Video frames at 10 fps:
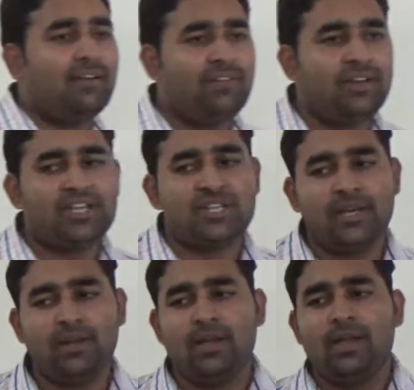
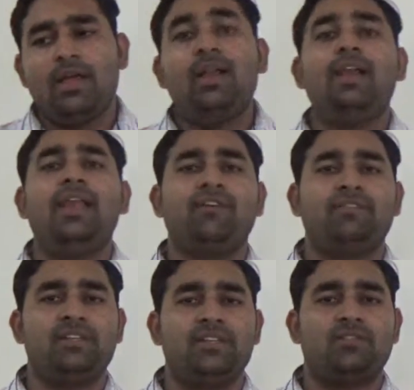definition
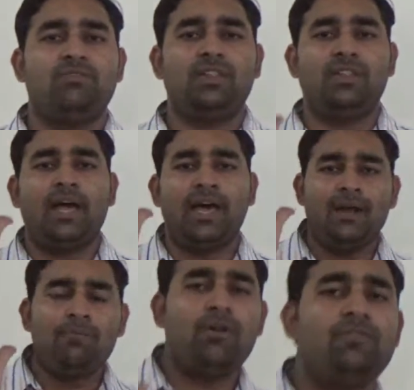languages. With the
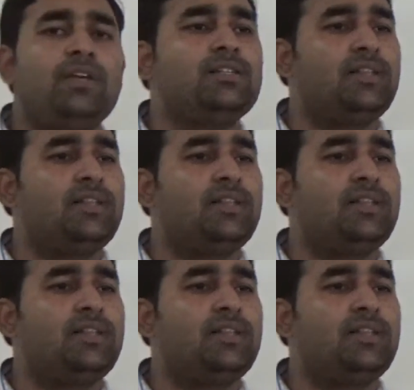help of this